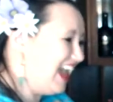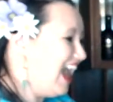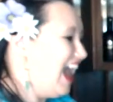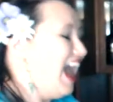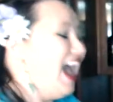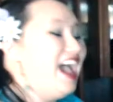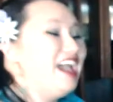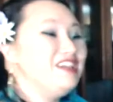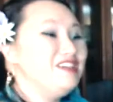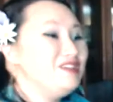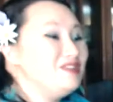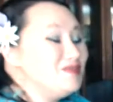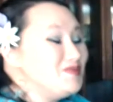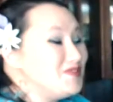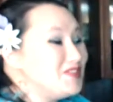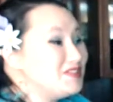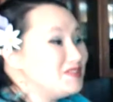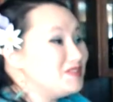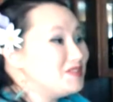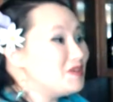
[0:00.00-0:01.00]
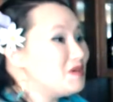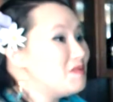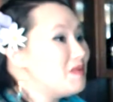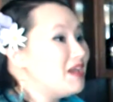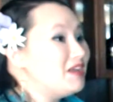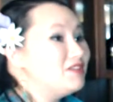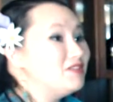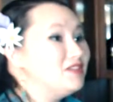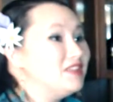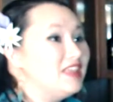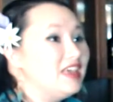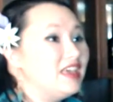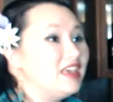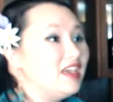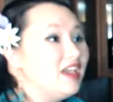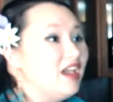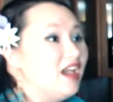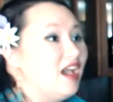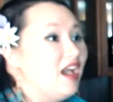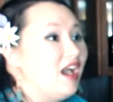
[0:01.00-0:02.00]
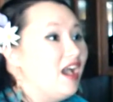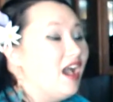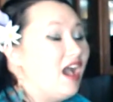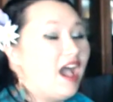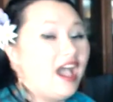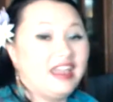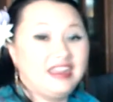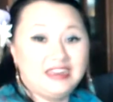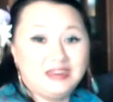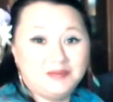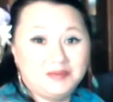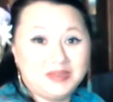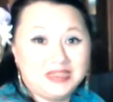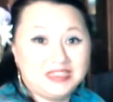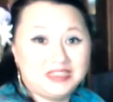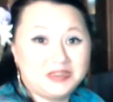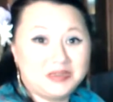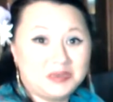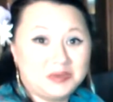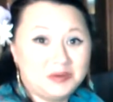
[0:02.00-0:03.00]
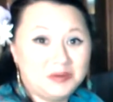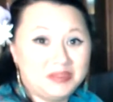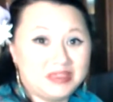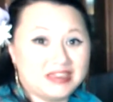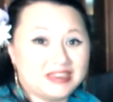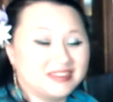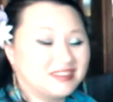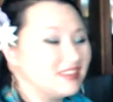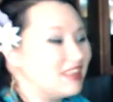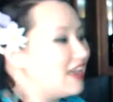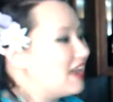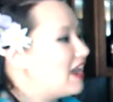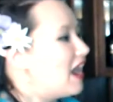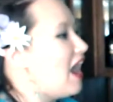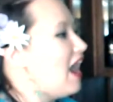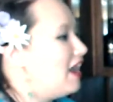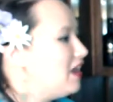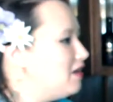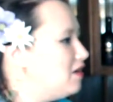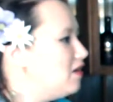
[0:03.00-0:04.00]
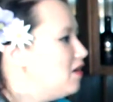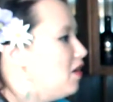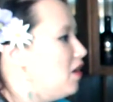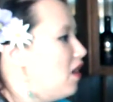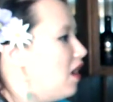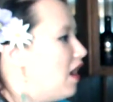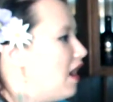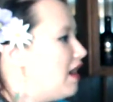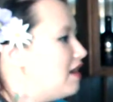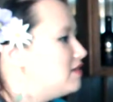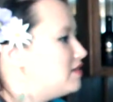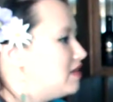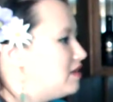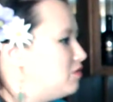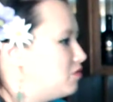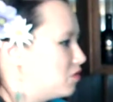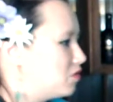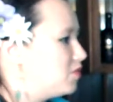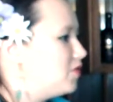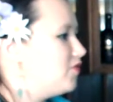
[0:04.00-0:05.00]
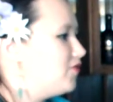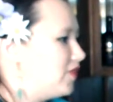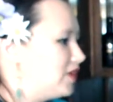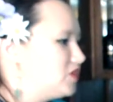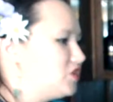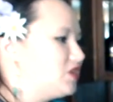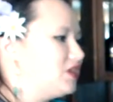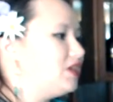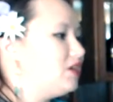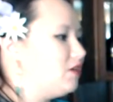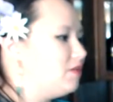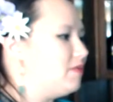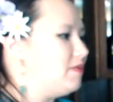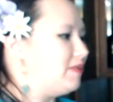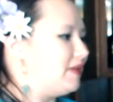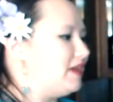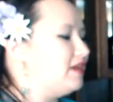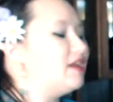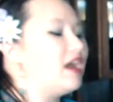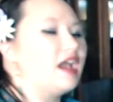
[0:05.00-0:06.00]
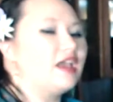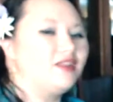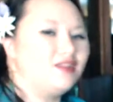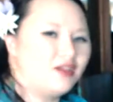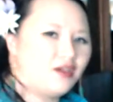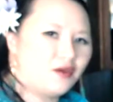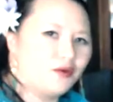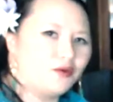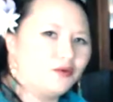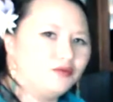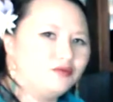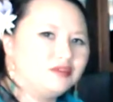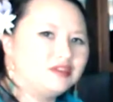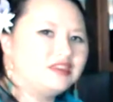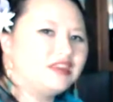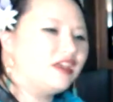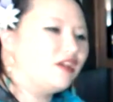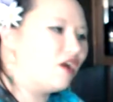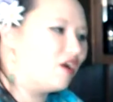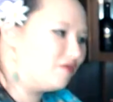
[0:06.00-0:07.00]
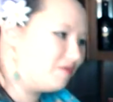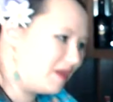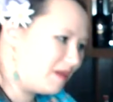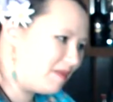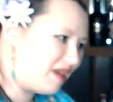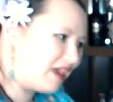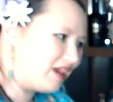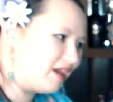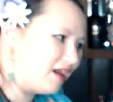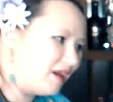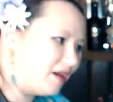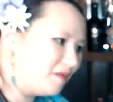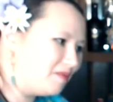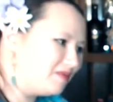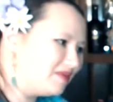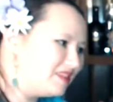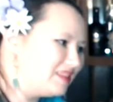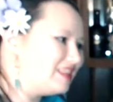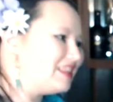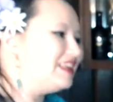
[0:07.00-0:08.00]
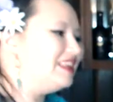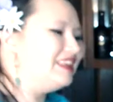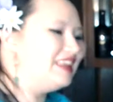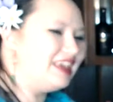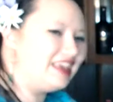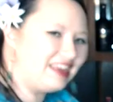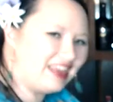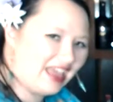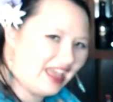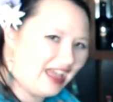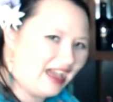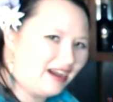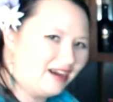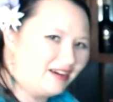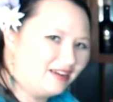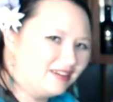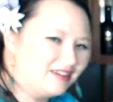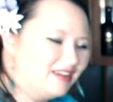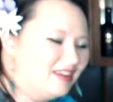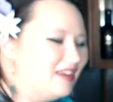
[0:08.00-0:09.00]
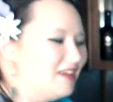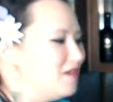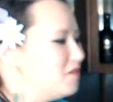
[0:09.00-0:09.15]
You feel so bad. You're like, I didn't mean to do this. As a normal functioning human being, I know to take off my makeup, then lay down.